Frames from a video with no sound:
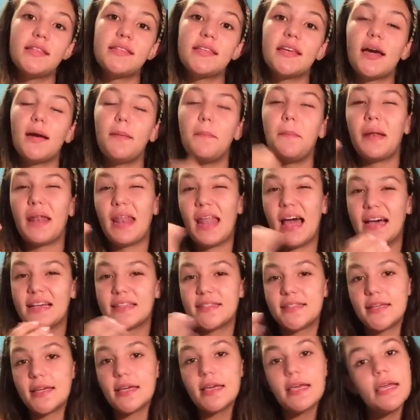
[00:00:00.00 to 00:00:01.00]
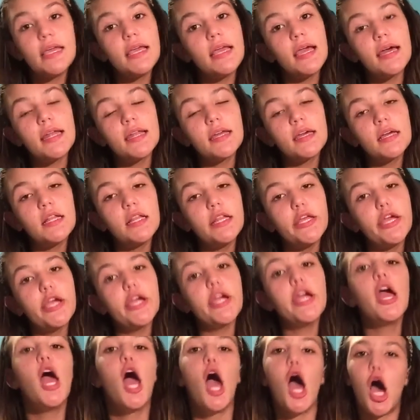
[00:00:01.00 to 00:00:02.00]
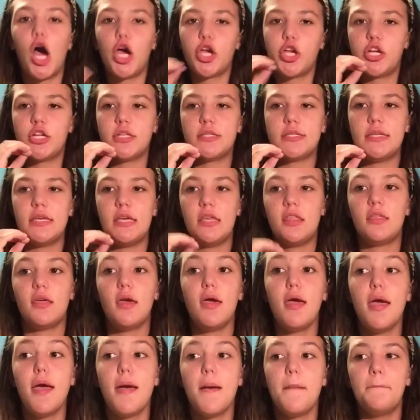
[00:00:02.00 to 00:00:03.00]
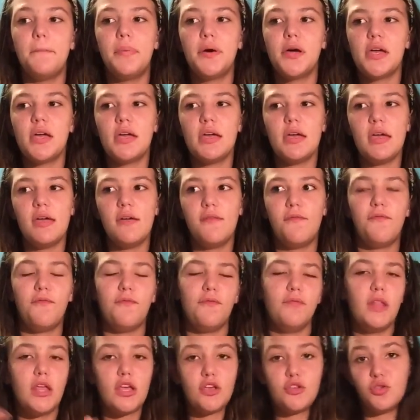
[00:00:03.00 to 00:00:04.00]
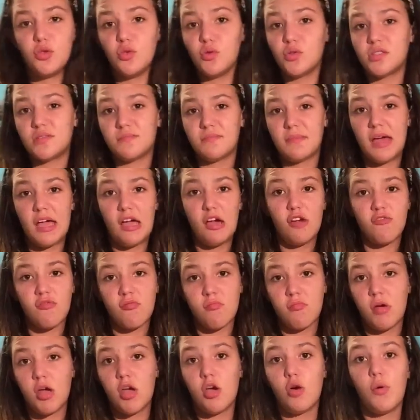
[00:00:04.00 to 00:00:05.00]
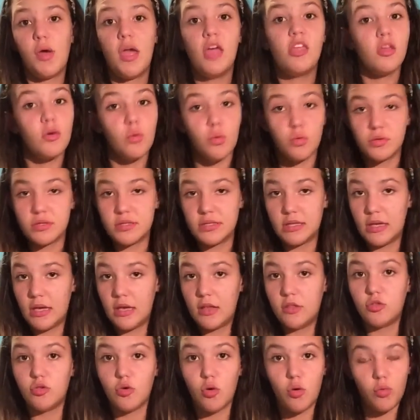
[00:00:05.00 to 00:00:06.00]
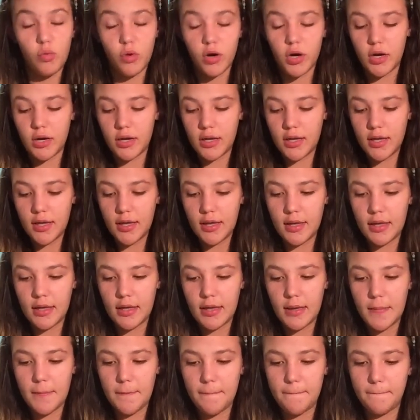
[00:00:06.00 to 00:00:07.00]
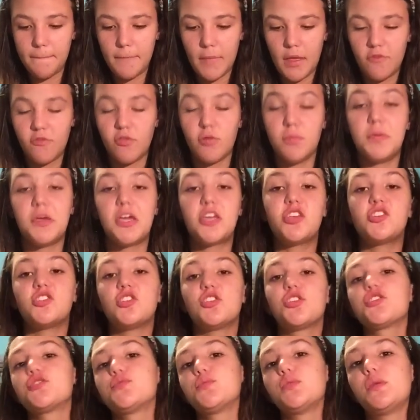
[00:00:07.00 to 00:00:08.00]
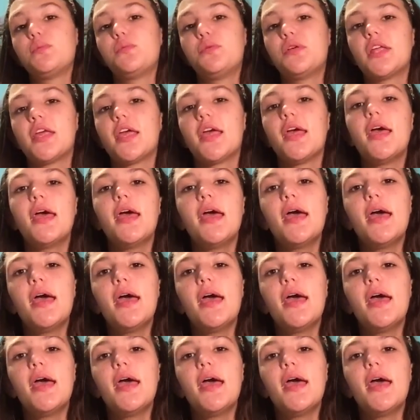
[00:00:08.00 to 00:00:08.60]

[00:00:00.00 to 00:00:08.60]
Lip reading: It's like a plasticky kind of clear on your teeth. But if like you smile from a mile away, they won't see it. Don't worry. And for pictures, it looks really pretty.